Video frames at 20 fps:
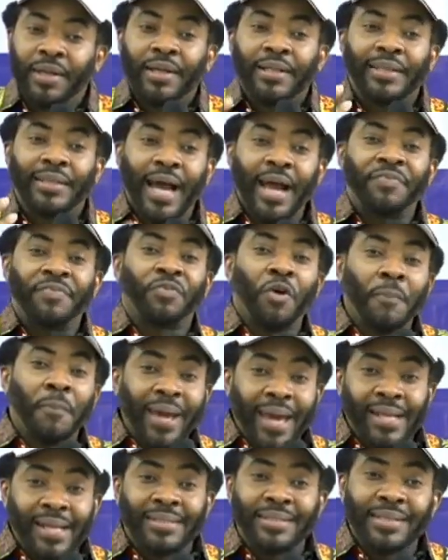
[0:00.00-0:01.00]
die from
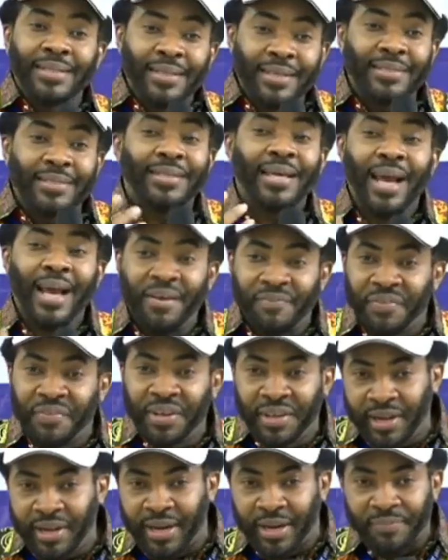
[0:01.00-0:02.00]
NTDs every
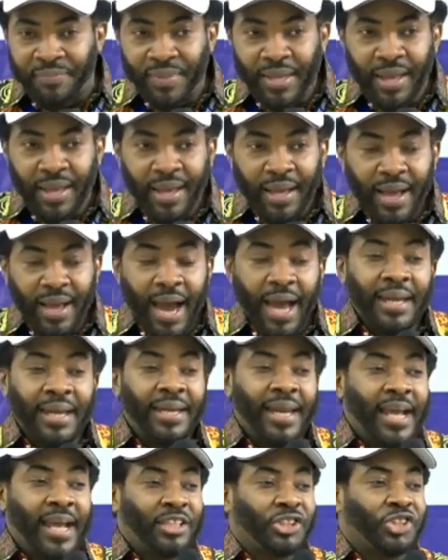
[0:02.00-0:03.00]
year. And in
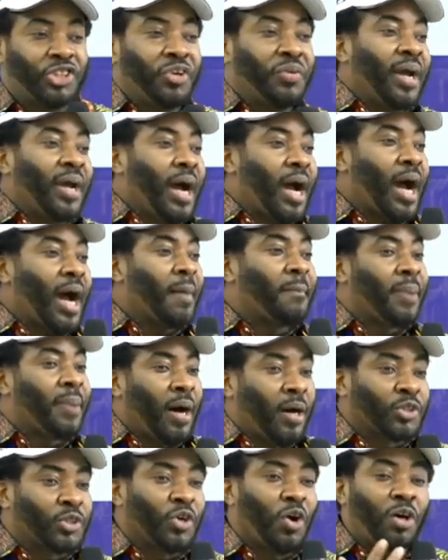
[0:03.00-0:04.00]
Nigeria,
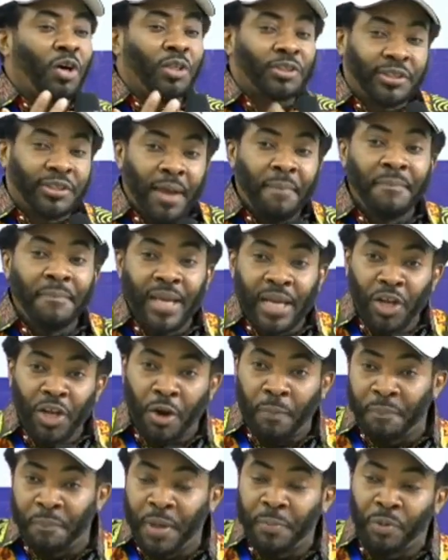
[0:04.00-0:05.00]
about 100
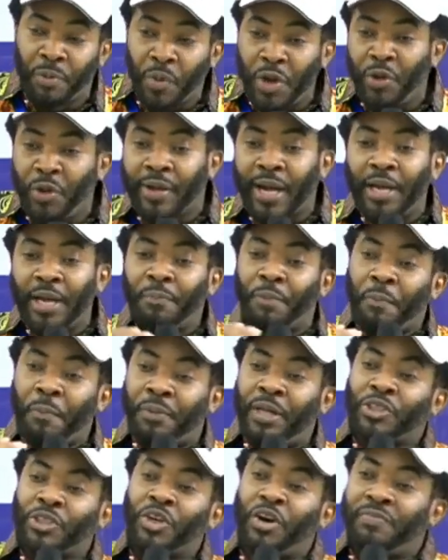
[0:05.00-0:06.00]
million people. When you look at the
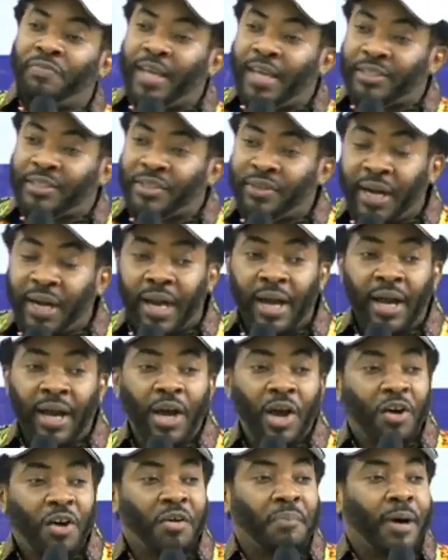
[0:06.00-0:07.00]
population of Nigeria
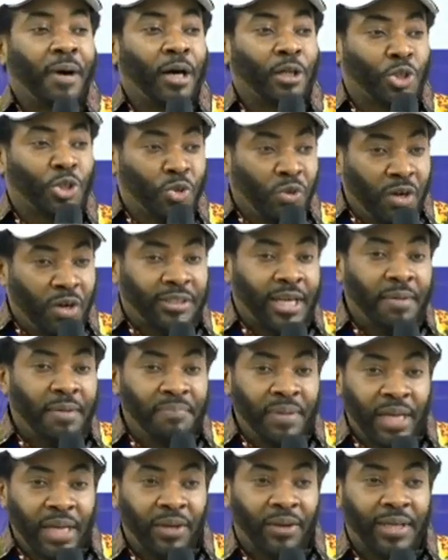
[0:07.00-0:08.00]
of about 200
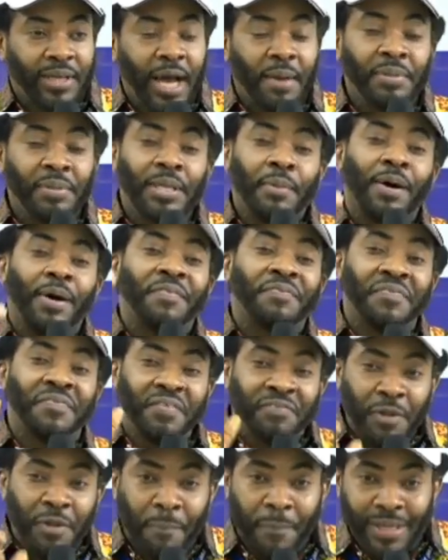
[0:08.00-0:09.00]
million, that means about
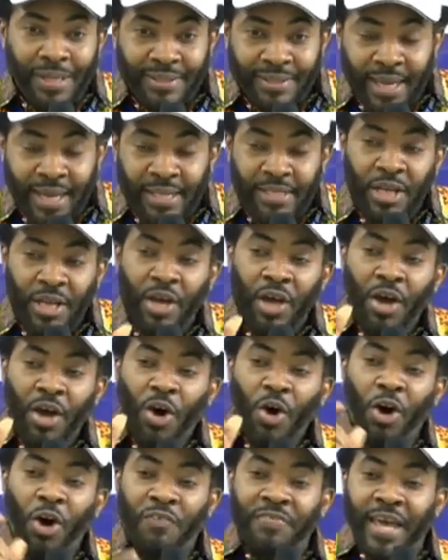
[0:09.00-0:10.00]
50%
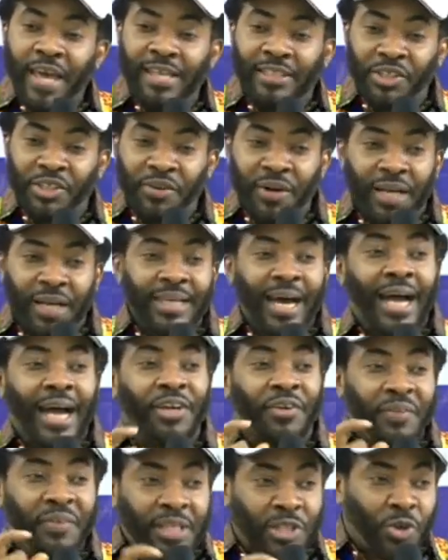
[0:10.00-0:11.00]
of Nigerians are at
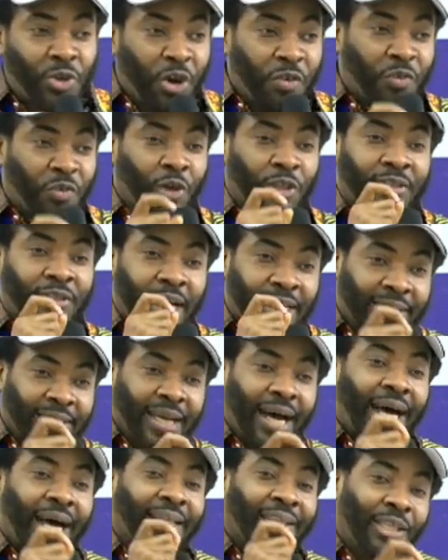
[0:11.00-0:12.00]
risk of contracting
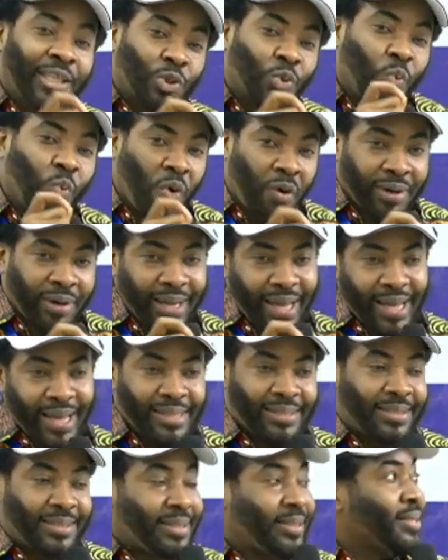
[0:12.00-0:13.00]
at least one
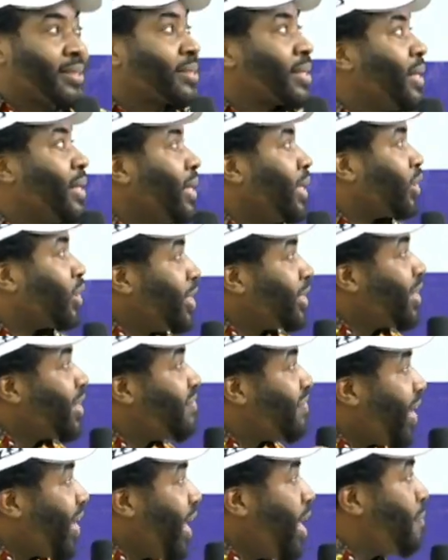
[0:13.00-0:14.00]
NTDs. So it's a
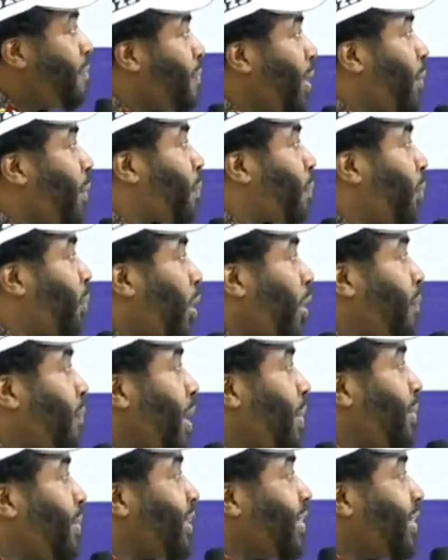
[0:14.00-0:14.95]
very big problem, it's